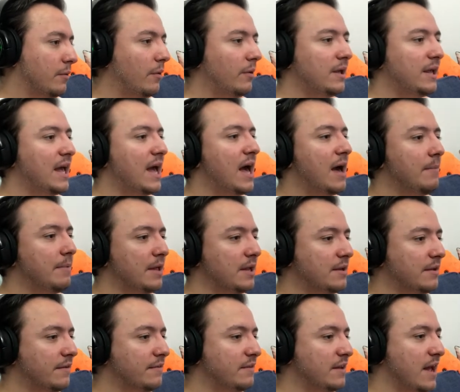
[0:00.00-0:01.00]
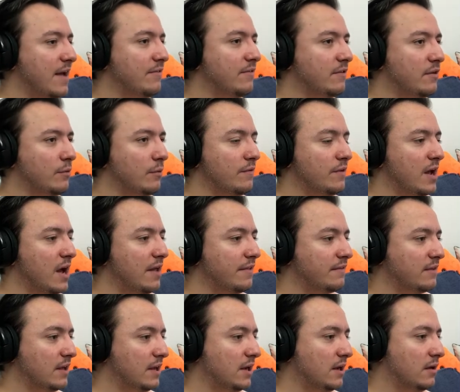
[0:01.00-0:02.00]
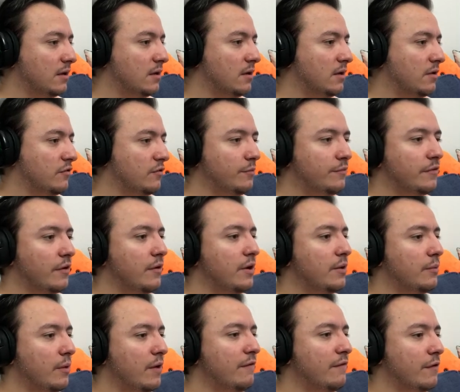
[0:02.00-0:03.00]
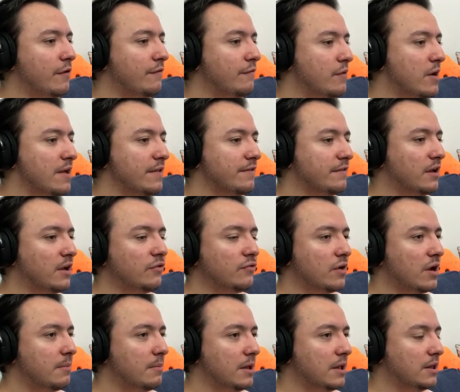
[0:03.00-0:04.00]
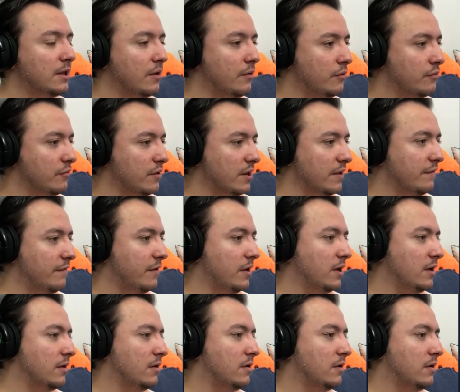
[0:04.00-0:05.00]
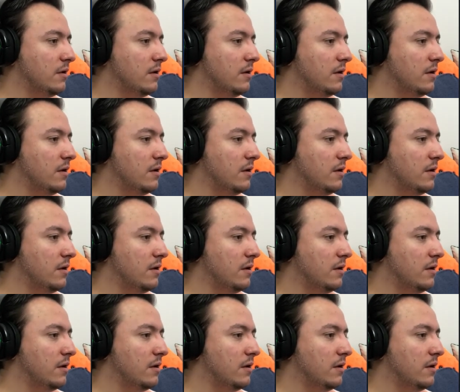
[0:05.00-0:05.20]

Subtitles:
Oh yeah, but that doesn't have to do with Natsuki. She was already with her friends, not trying to be alone or anything.